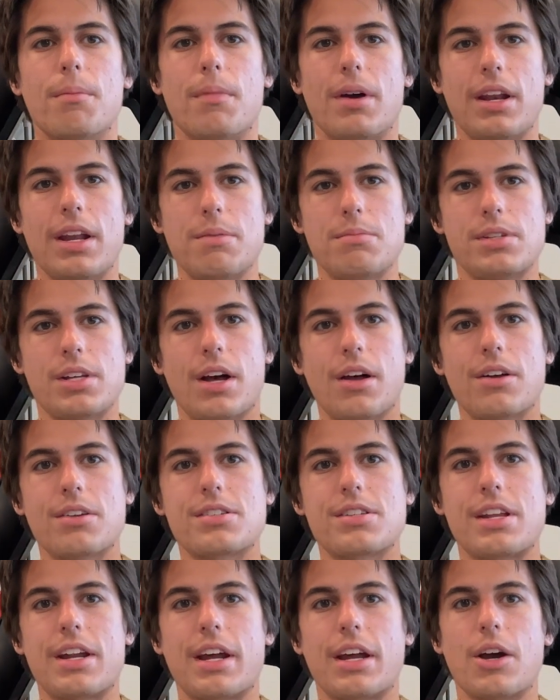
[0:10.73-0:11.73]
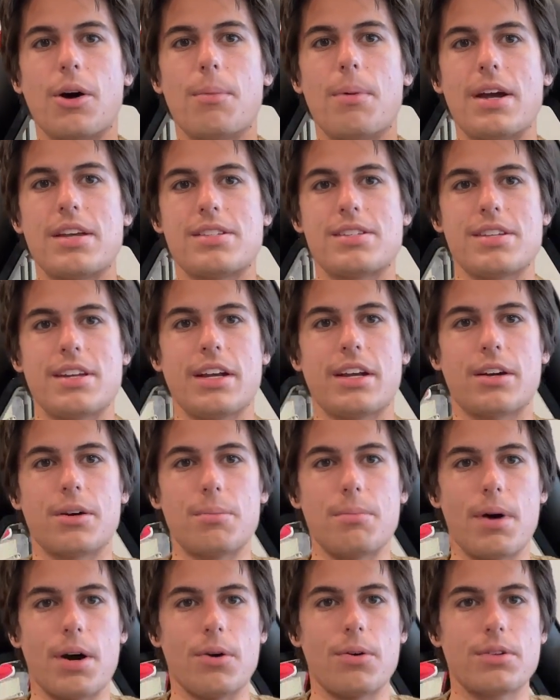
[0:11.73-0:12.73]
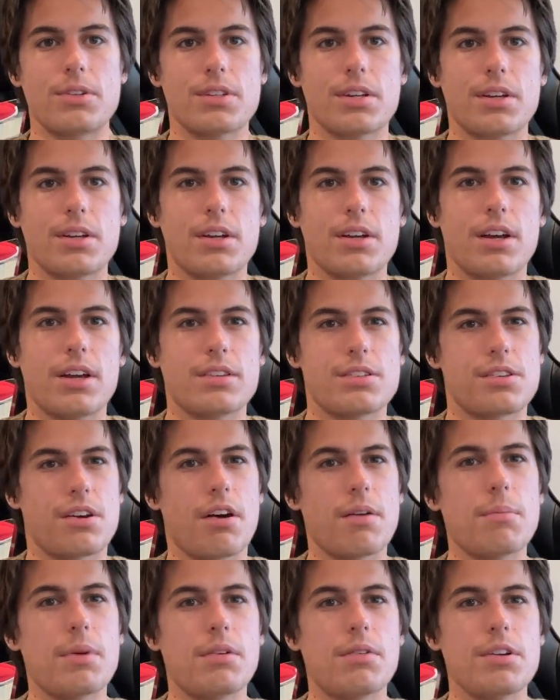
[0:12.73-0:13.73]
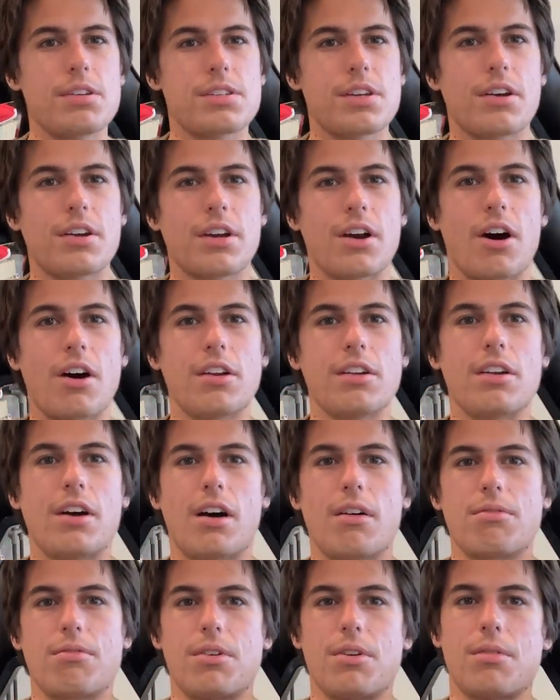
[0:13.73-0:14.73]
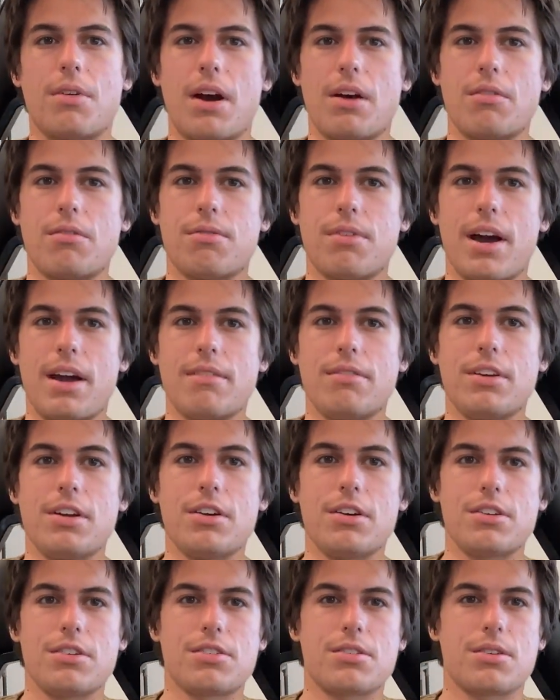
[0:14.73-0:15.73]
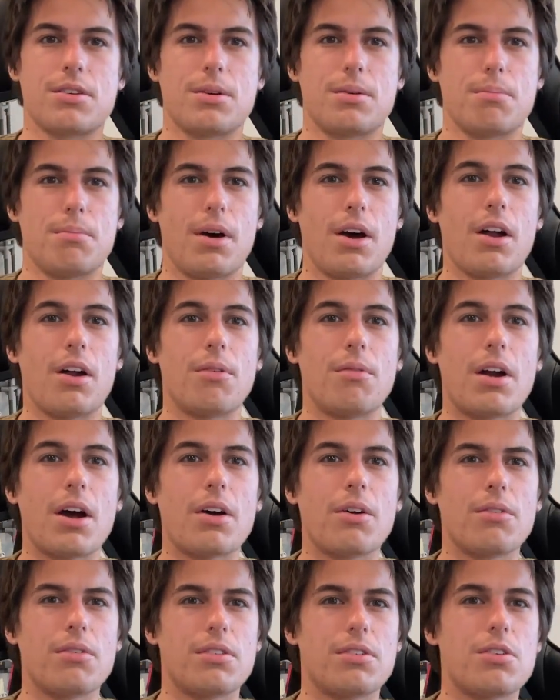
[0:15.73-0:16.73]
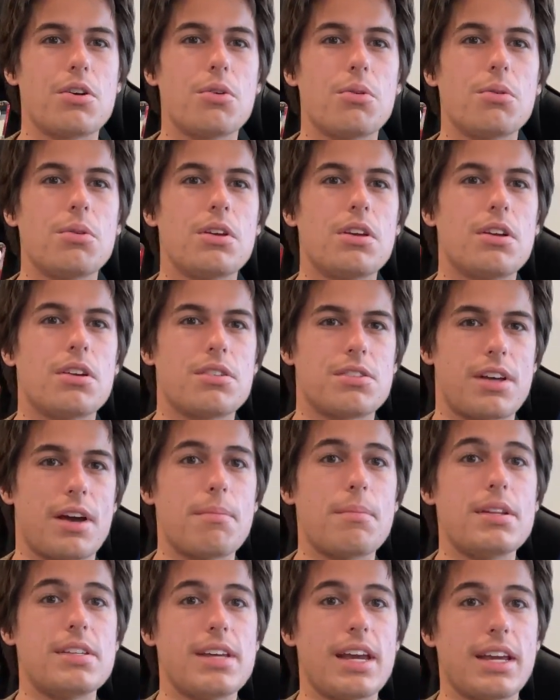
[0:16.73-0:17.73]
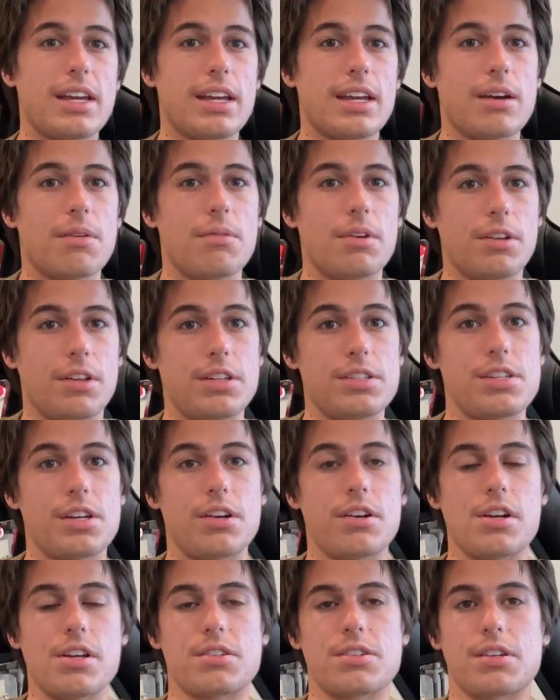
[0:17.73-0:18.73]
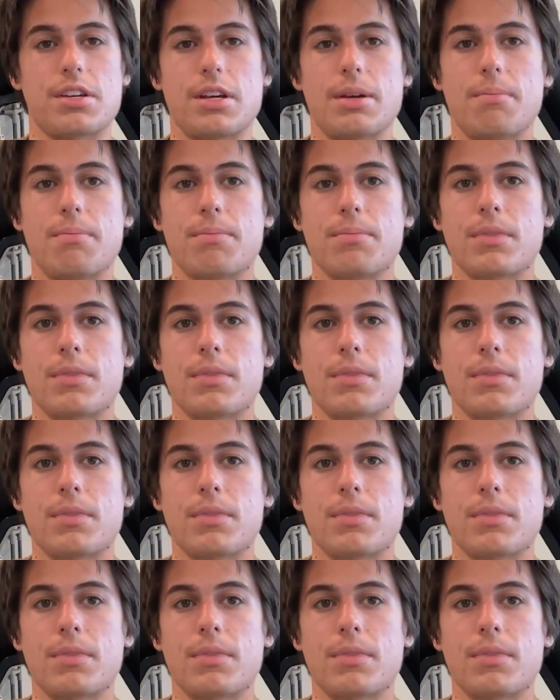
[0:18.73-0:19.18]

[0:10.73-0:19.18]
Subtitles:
My name's Ellis and I go by SneakerBoat. So I've been reselling on and off for around 5 years, but around 2 years I've been taking it really seriously.